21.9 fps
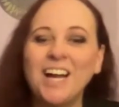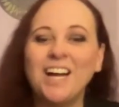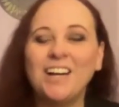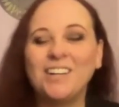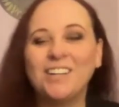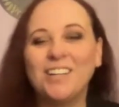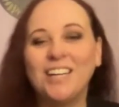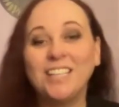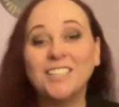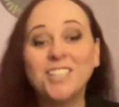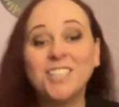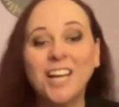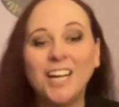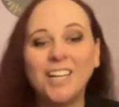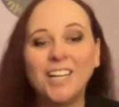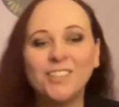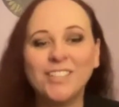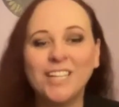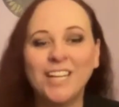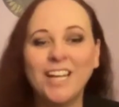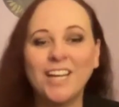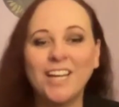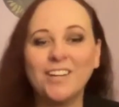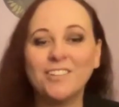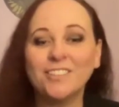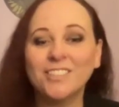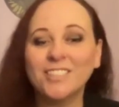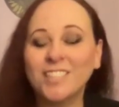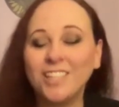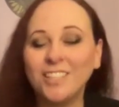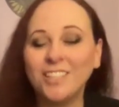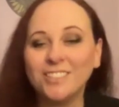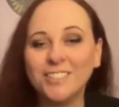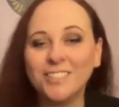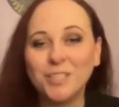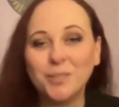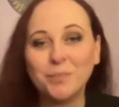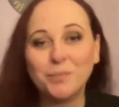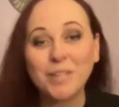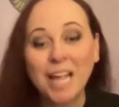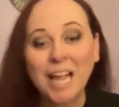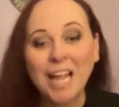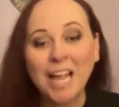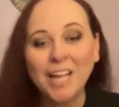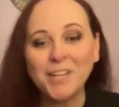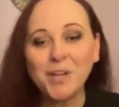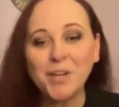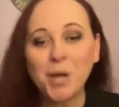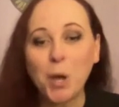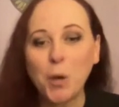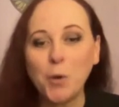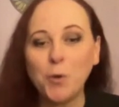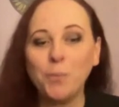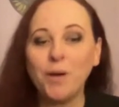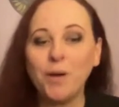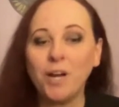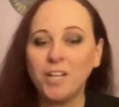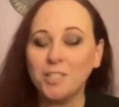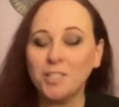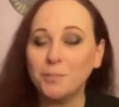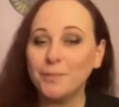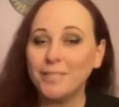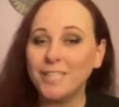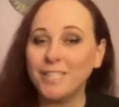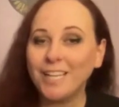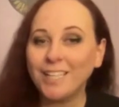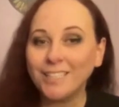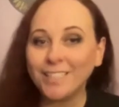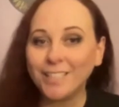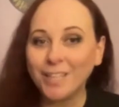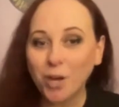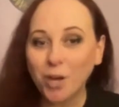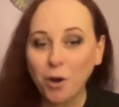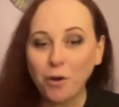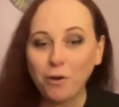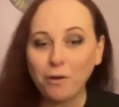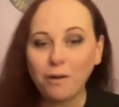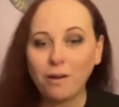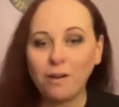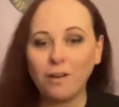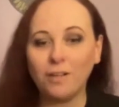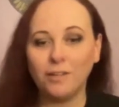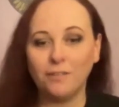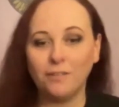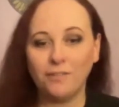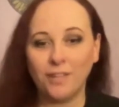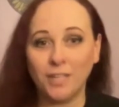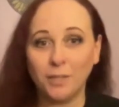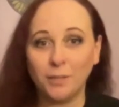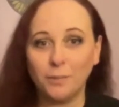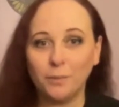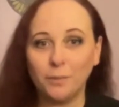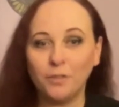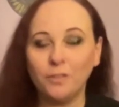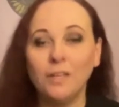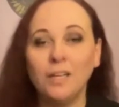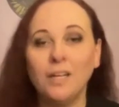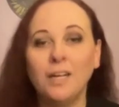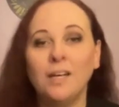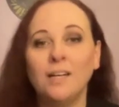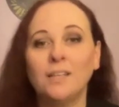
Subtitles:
All right. Child care, scholarships, and home hospitality are all available.